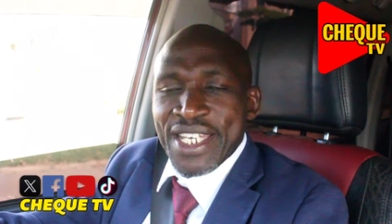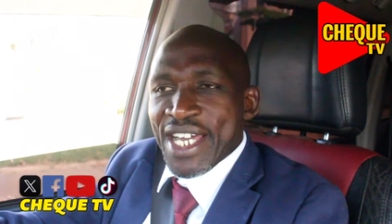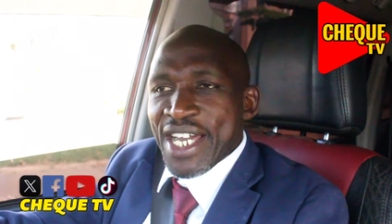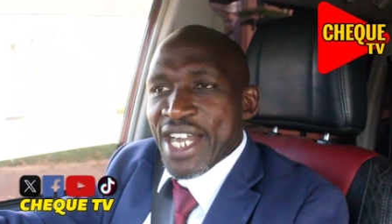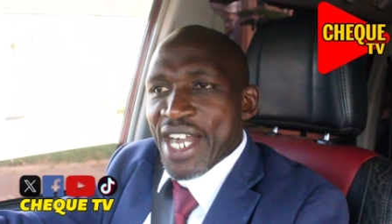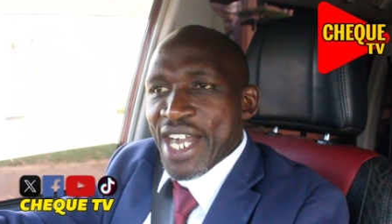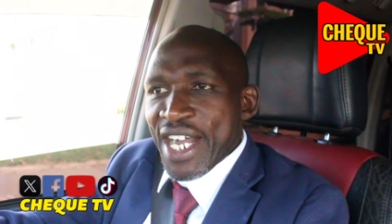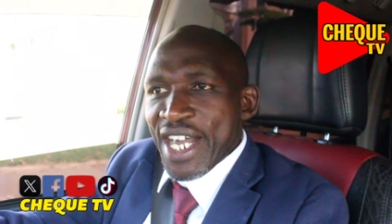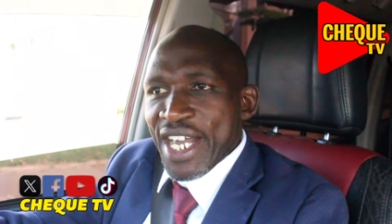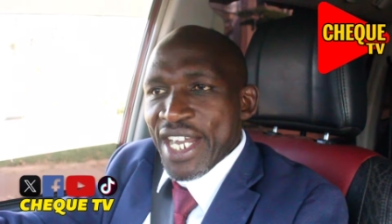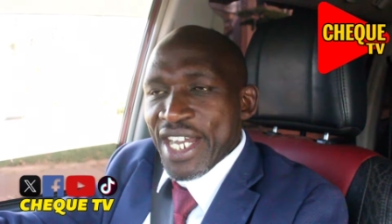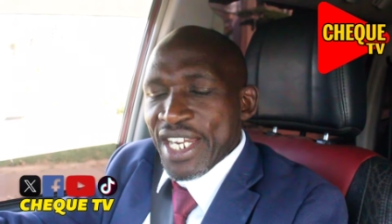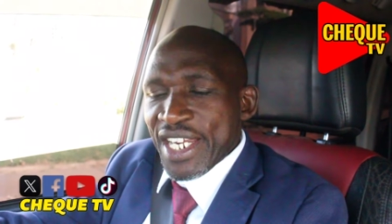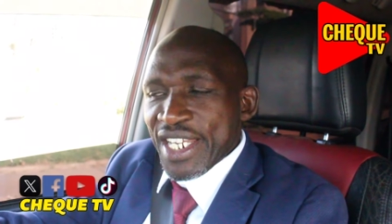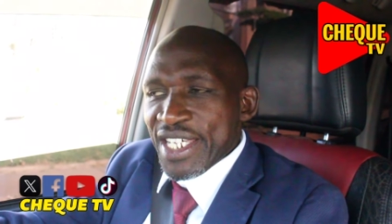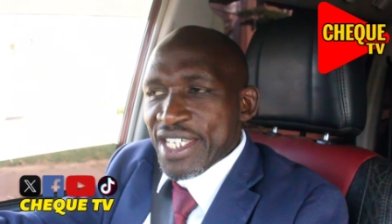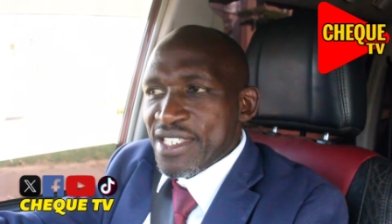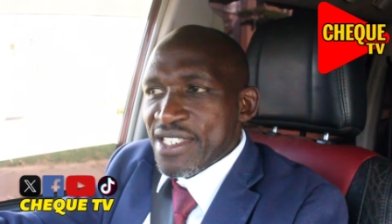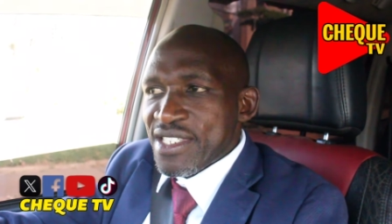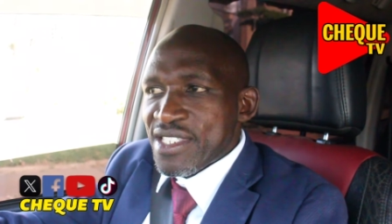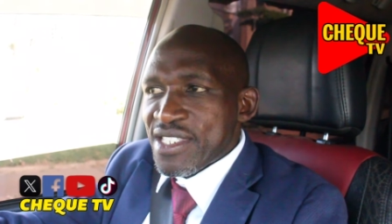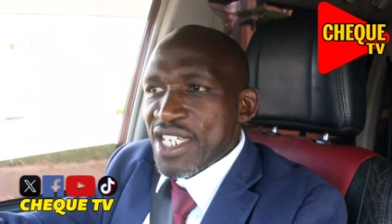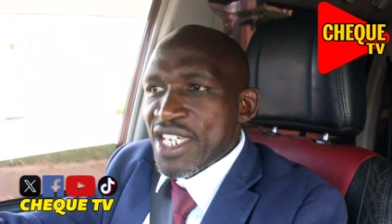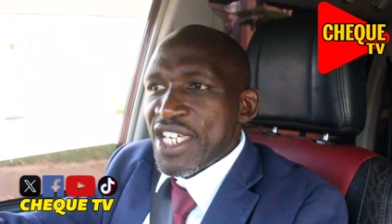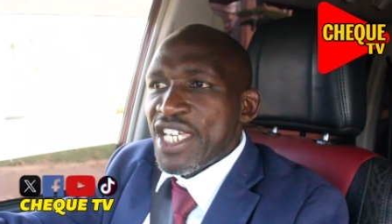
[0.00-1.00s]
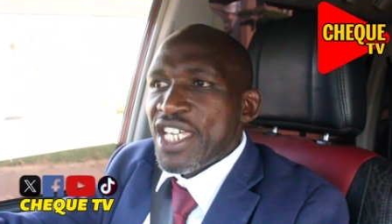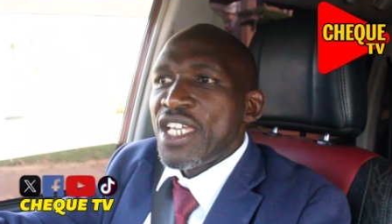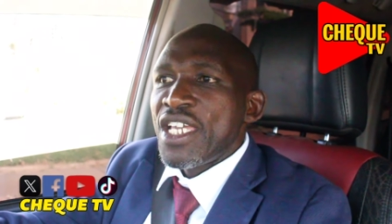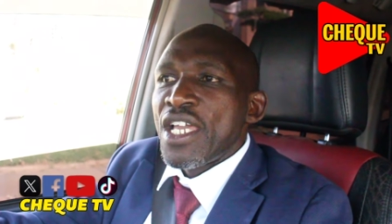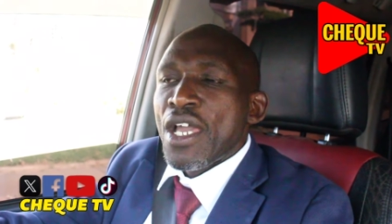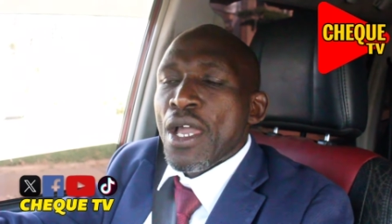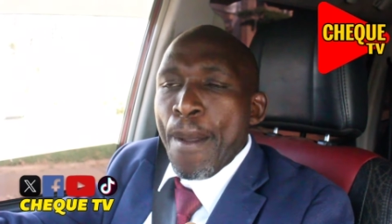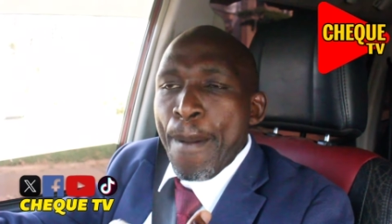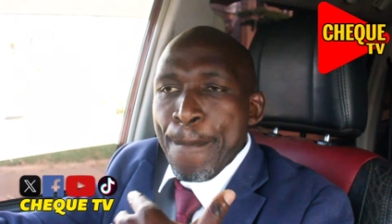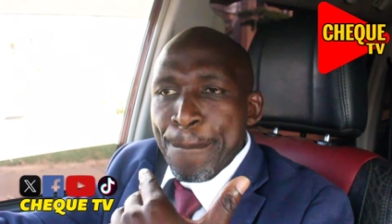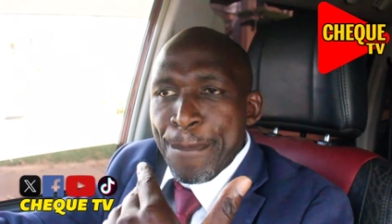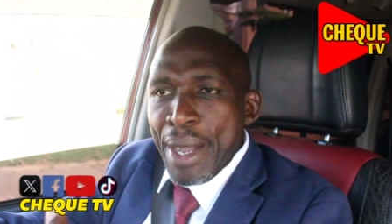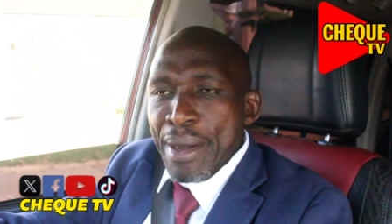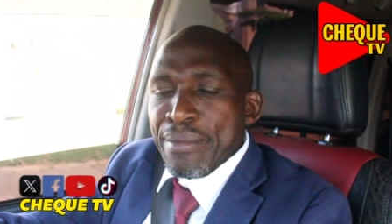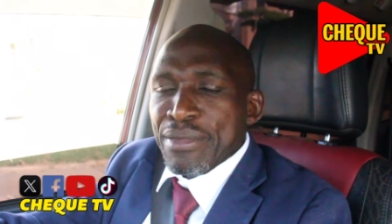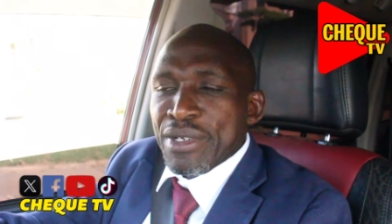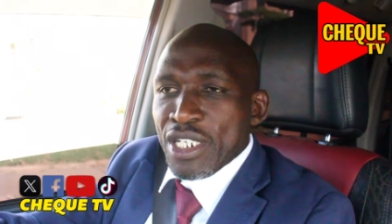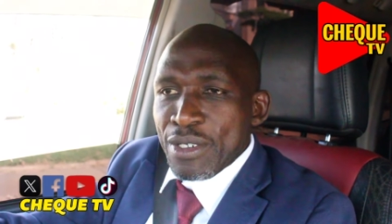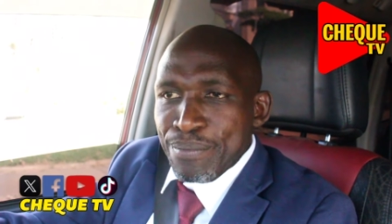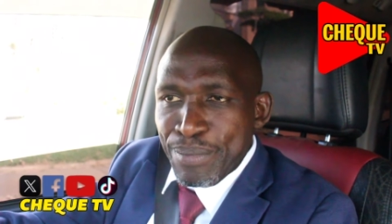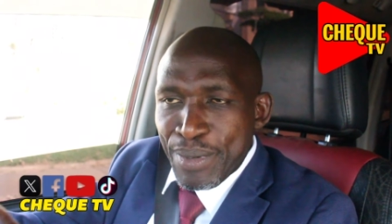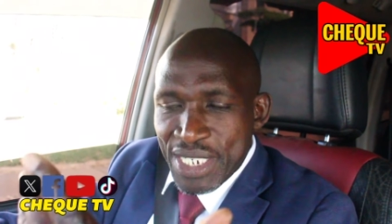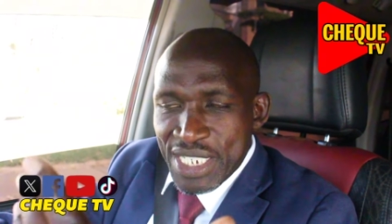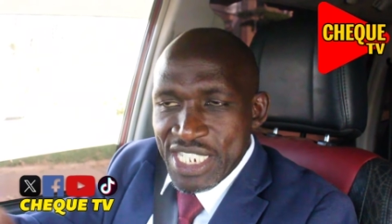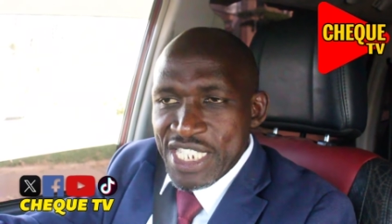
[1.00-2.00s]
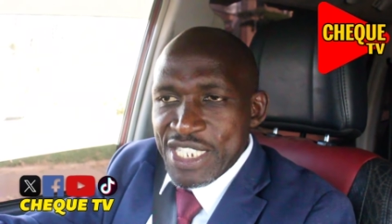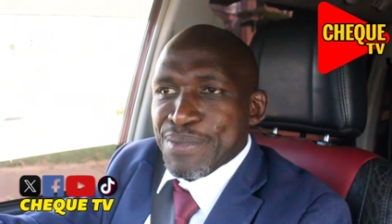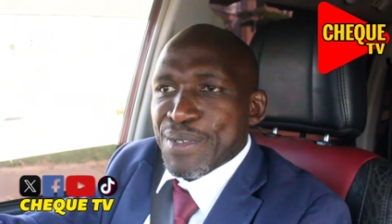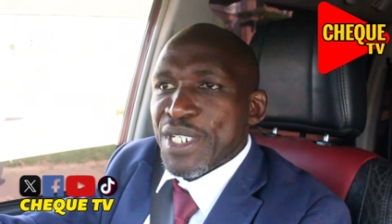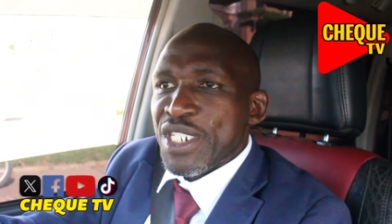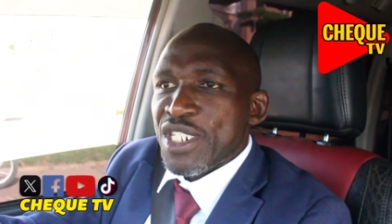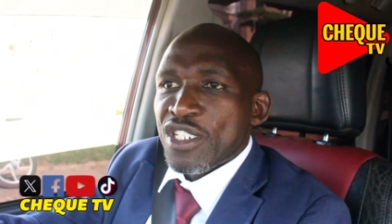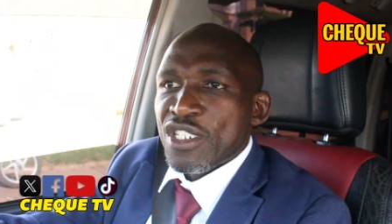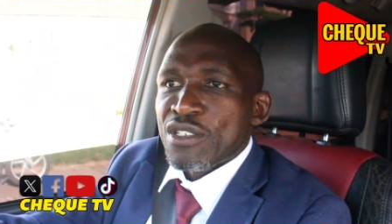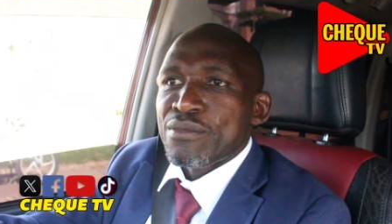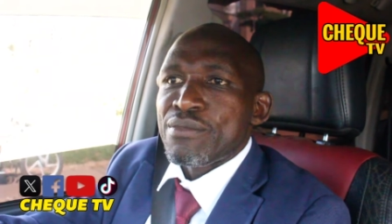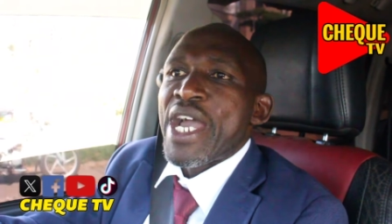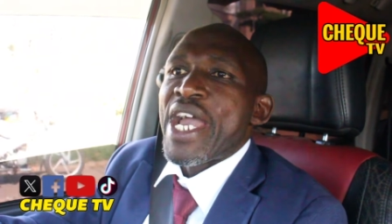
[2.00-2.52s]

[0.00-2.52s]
let's say, public participation